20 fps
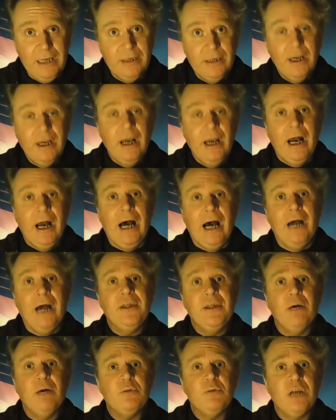And that was
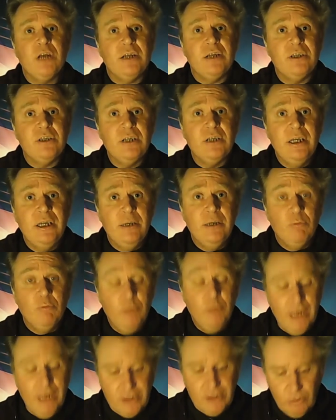actually
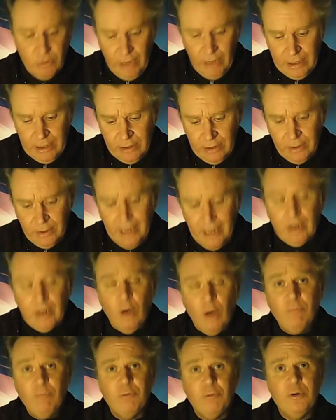reiterated at their
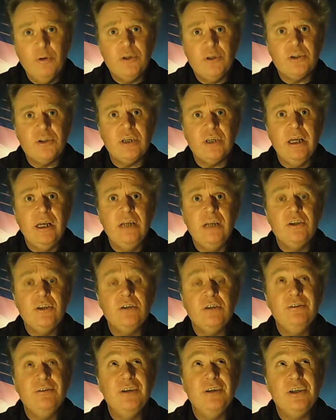conference in
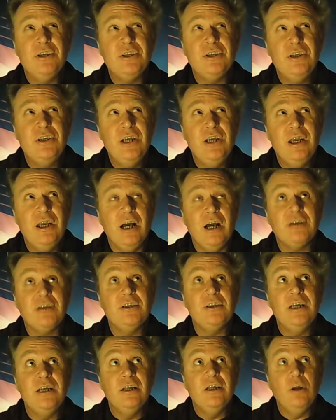this year, actually,
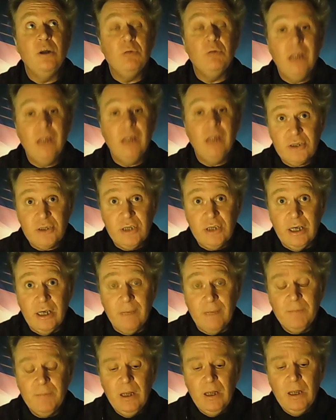no, last year.
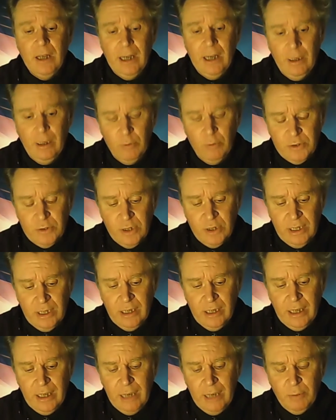It was the
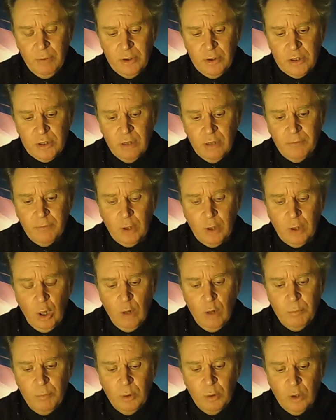enablers of global
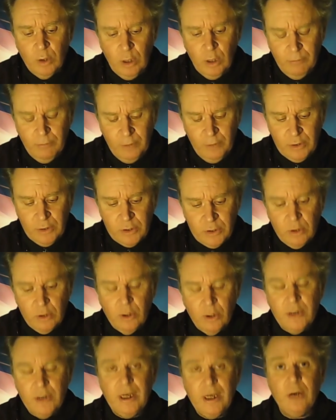governance. Look at that
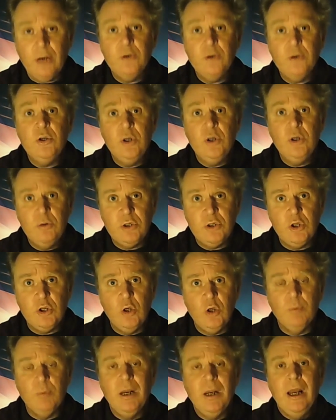on YouTube.
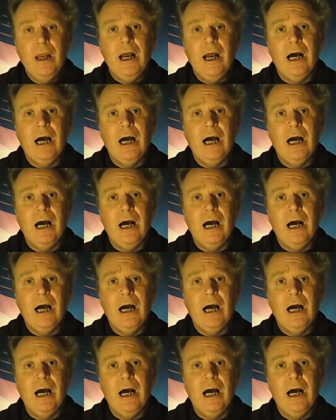And